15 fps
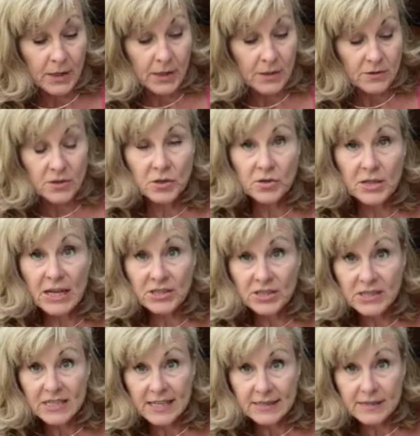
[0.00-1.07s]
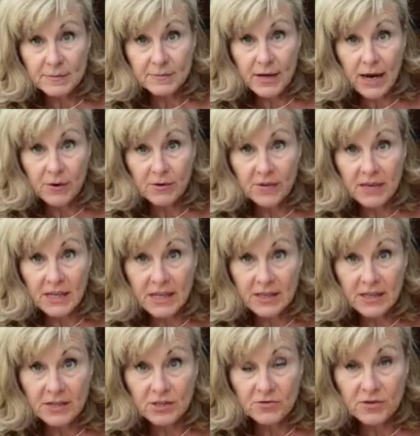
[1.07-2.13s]
So you could actually test them now. I think in
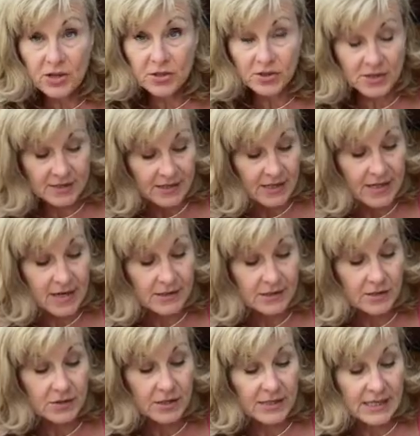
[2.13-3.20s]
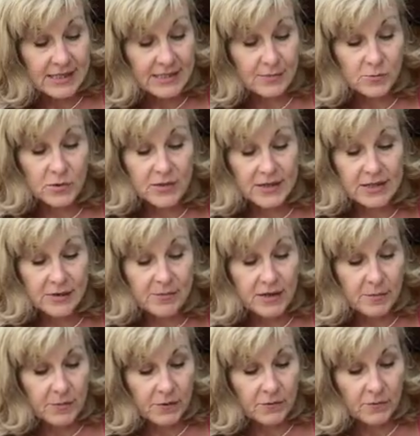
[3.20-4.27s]
the instructions I ask you to test them once they're
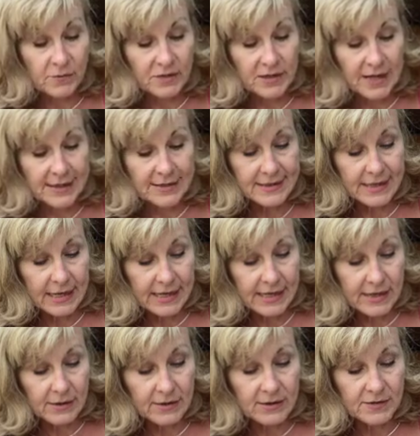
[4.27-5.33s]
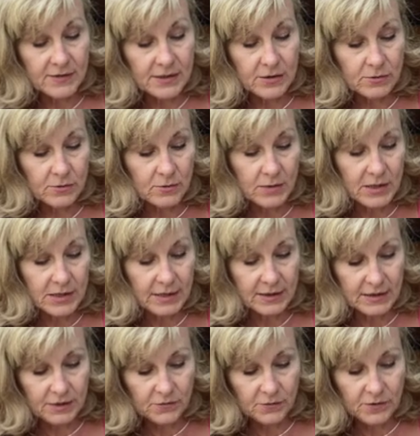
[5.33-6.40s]
in, but of course that's silly because if they don't work,
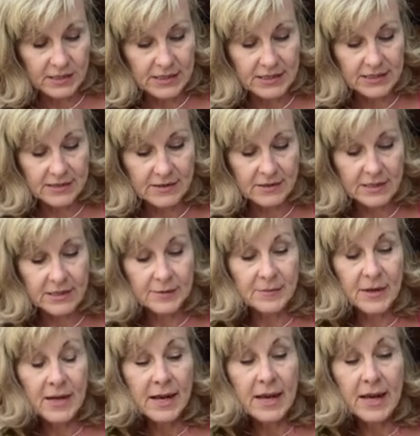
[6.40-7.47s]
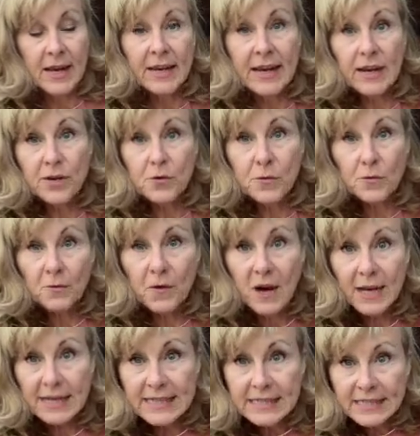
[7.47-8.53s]
then you've already inserted them. Now you'll
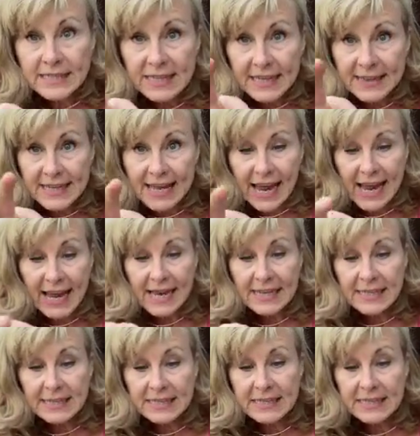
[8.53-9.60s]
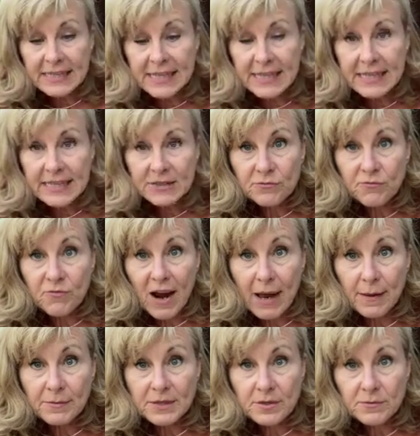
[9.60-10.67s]
find that the end is
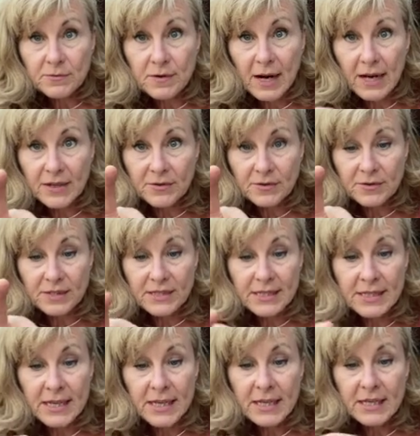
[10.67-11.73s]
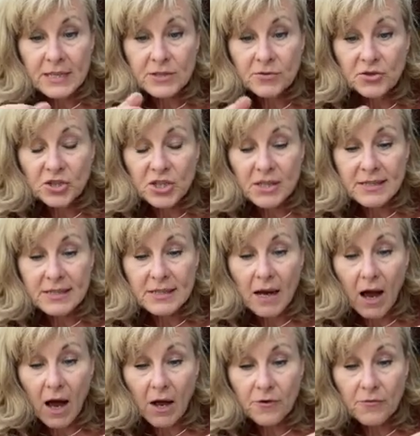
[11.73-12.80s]
wrapped around. So just
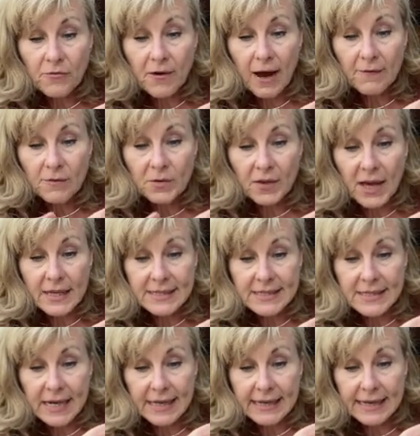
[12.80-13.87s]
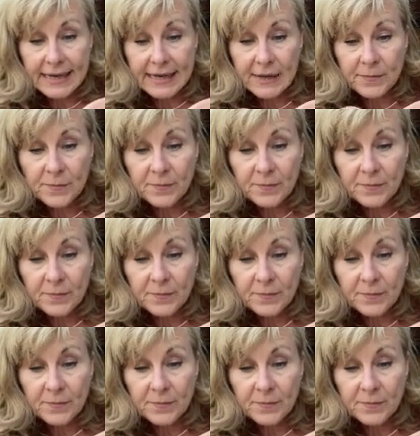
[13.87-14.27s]
unravel that slightly